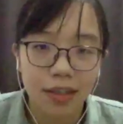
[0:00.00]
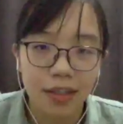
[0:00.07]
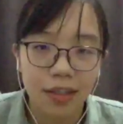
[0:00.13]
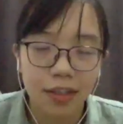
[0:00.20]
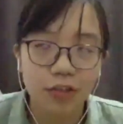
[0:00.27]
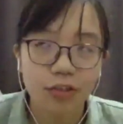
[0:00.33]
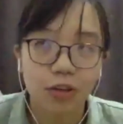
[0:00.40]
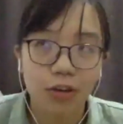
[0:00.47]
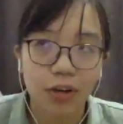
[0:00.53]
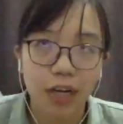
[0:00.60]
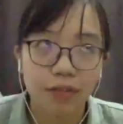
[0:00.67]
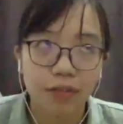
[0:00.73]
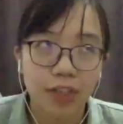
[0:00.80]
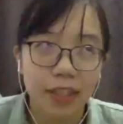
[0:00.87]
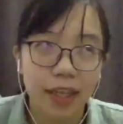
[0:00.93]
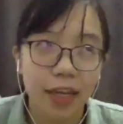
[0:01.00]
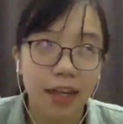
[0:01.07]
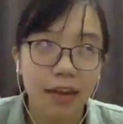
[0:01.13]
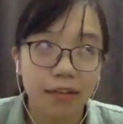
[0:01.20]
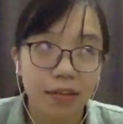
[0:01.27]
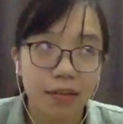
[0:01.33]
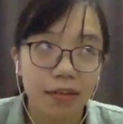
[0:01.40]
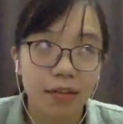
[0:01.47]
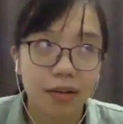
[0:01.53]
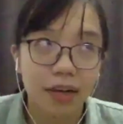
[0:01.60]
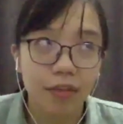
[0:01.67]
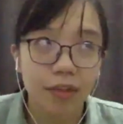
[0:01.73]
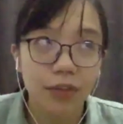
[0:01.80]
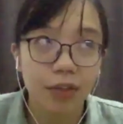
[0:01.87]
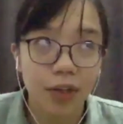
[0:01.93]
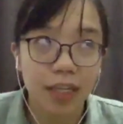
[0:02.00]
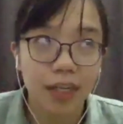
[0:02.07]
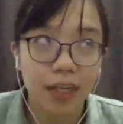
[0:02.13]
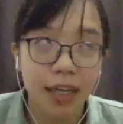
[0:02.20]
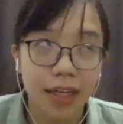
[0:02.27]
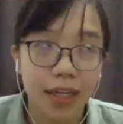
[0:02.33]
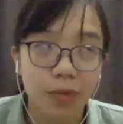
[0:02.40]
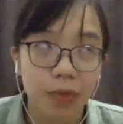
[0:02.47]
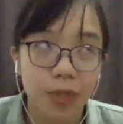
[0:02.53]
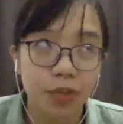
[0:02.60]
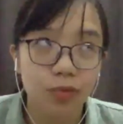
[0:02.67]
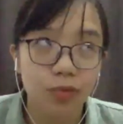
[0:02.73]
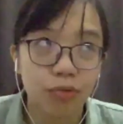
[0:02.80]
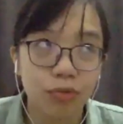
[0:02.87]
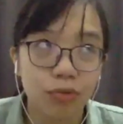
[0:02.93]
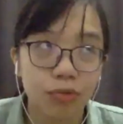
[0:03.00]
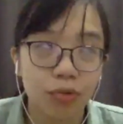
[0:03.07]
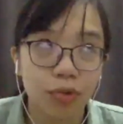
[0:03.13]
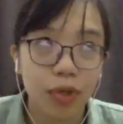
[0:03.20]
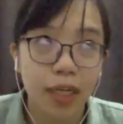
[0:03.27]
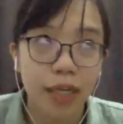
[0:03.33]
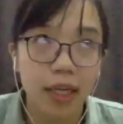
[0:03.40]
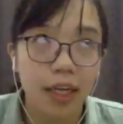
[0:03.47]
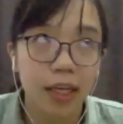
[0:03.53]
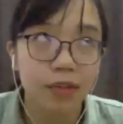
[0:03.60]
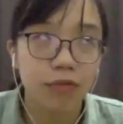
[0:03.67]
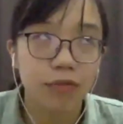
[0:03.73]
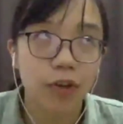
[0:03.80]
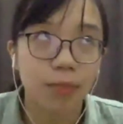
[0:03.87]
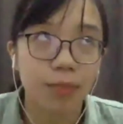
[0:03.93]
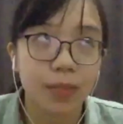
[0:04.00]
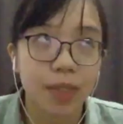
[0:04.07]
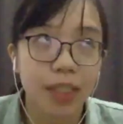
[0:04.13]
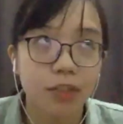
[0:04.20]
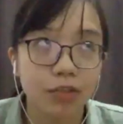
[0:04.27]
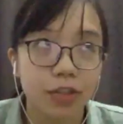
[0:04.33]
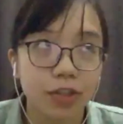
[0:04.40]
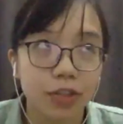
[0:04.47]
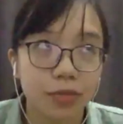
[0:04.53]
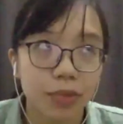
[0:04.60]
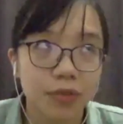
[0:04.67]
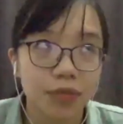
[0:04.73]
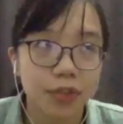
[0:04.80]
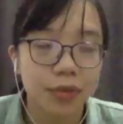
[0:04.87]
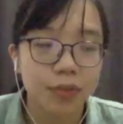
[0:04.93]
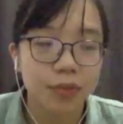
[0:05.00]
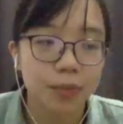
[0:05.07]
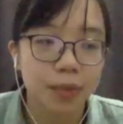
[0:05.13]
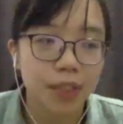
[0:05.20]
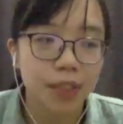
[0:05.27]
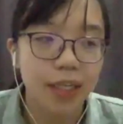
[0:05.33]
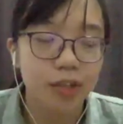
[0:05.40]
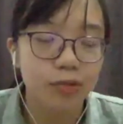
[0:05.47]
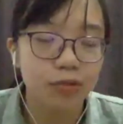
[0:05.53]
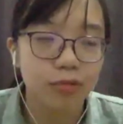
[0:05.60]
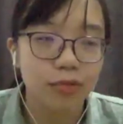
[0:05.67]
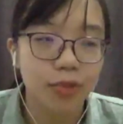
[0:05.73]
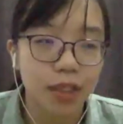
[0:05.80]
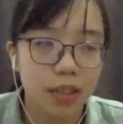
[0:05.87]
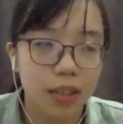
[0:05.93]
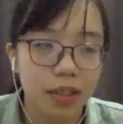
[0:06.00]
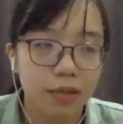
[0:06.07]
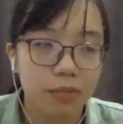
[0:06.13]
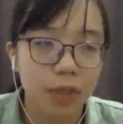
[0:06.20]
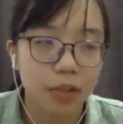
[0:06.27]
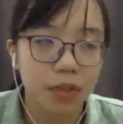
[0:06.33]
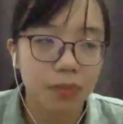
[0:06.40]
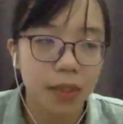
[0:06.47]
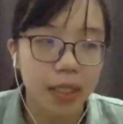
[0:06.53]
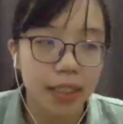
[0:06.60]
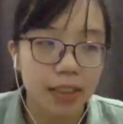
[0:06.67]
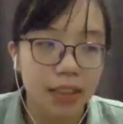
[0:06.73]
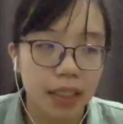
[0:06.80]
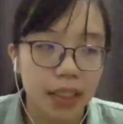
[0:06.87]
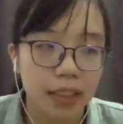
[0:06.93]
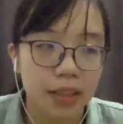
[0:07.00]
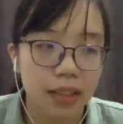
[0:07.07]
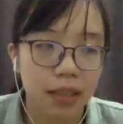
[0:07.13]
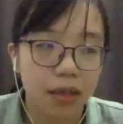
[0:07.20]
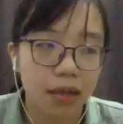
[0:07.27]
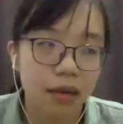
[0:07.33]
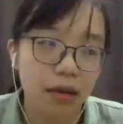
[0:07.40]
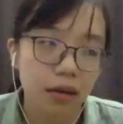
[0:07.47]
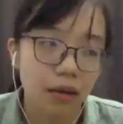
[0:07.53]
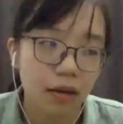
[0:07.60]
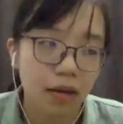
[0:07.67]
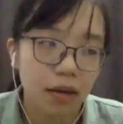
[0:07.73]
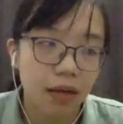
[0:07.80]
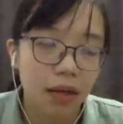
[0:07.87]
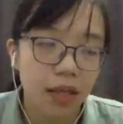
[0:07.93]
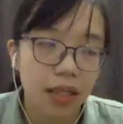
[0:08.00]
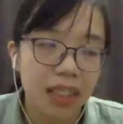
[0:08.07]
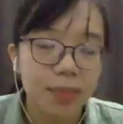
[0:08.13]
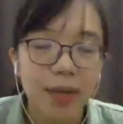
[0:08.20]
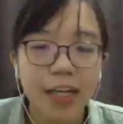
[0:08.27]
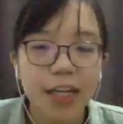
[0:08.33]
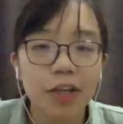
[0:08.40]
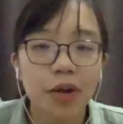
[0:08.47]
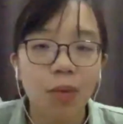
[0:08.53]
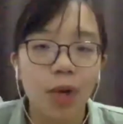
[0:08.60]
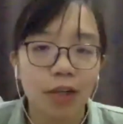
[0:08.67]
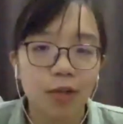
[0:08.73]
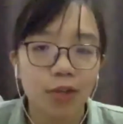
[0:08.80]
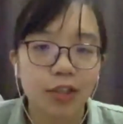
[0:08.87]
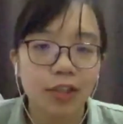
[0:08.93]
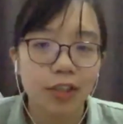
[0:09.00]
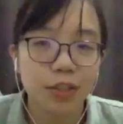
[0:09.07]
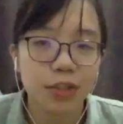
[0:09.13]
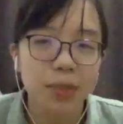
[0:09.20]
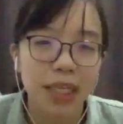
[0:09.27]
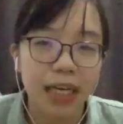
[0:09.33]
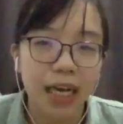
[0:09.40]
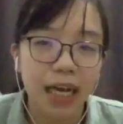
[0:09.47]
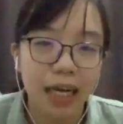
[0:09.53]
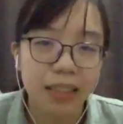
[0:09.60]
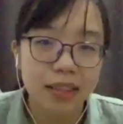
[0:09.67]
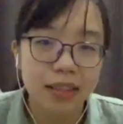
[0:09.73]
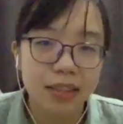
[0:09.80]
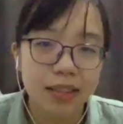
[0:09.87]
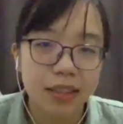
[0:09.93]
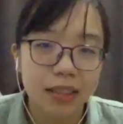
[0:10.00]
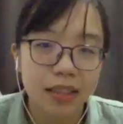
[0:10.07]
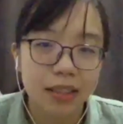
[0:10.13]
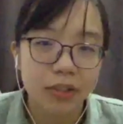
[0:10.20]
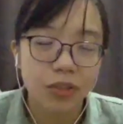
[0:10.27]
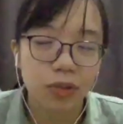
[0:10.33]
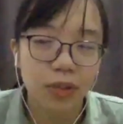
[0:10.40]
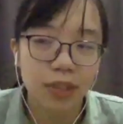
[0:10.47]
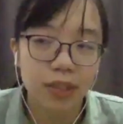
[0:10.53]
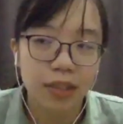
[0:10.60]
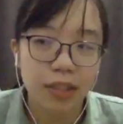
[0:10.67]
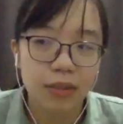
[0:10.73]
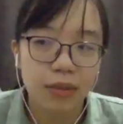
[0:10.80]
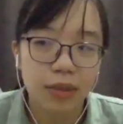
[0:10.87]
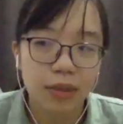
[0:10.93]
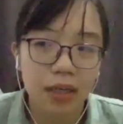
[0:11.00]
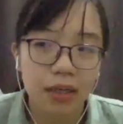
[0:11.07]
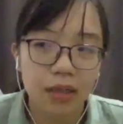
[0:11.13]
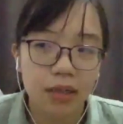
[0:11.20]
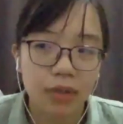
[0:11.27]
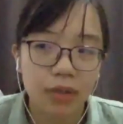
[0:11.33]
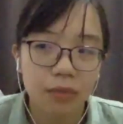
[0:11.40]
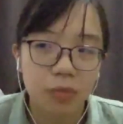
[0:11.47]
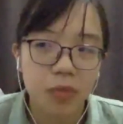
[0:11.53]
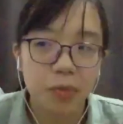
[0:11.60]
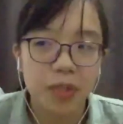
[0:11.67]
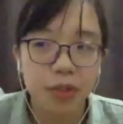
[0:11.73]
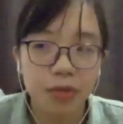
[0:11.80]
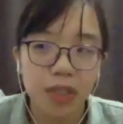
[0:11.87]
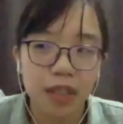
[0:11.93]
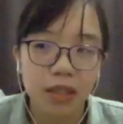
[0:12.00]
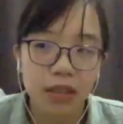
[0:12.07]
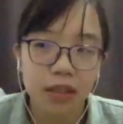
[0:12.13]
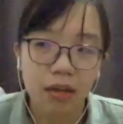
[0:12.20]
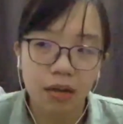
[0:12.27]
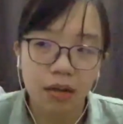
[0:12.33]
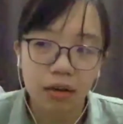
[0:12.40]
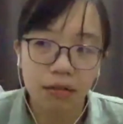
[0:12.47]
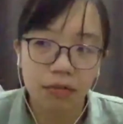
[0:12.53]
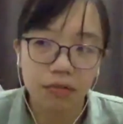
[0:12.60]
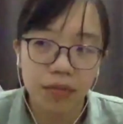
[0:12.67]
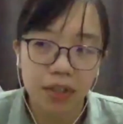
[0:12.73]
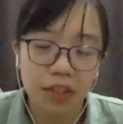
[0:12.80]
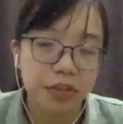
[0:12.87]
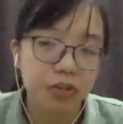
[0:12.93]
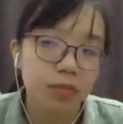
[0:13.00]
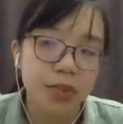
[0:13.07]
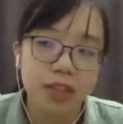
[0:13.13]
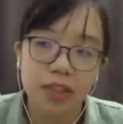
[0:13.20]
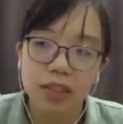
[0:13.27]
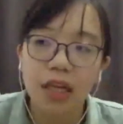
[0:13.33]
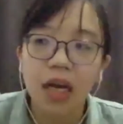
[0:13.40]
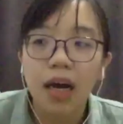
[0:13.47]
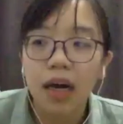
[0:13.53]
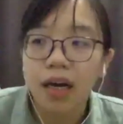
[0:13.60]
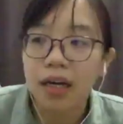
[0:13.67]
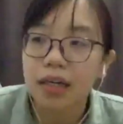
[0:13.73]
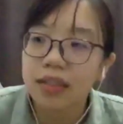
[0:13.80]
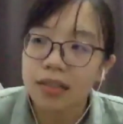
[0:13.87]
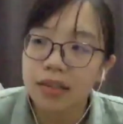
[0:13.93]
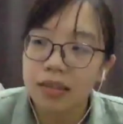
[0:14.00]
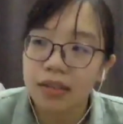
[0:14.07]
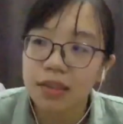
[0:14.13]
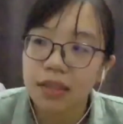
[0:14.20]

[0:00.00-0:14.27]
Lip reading: So after that, after knocking that, then we do like from literature review, we then do multiple essays, like depending on what question you want to ask. So we'll be doing a lot of qPCRs and